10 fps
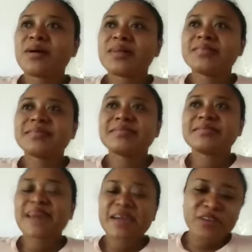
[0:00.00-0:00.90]
well,
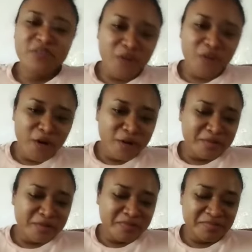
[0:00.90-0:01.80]
thank you for
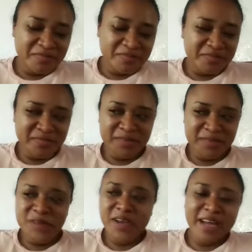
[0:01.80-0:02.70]

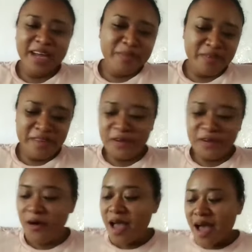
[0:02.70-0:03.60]
looking at my video.